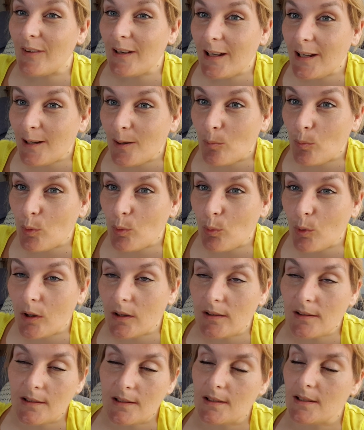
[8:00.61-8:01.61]
any number
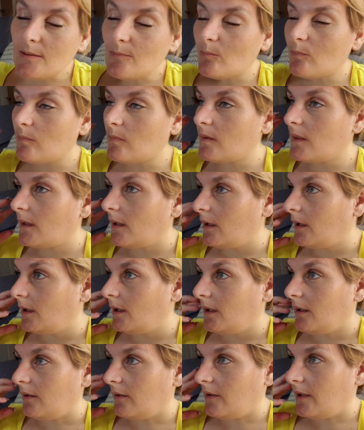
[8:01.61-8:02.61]
ones.
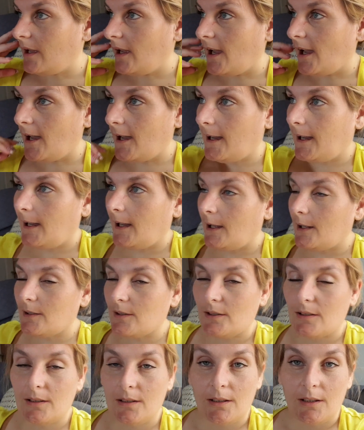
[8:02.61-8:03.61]
They had
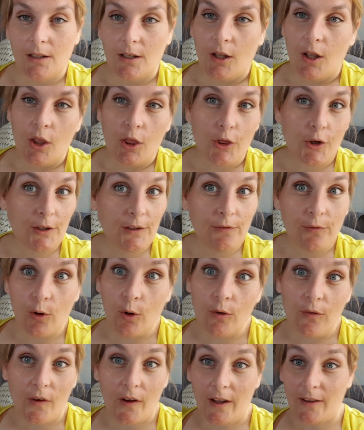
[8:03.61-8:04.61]
3, 4,
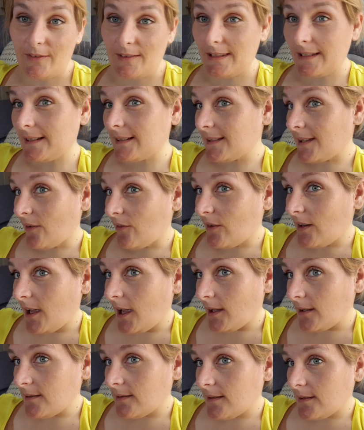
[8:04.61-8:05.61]
5, 6, 7,
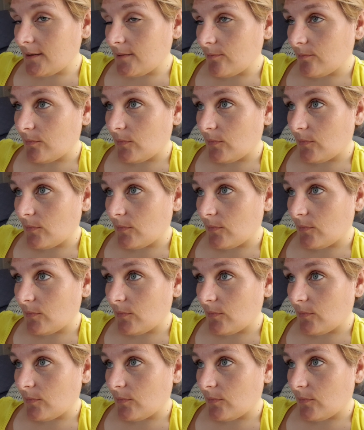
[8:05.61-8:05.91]
8s.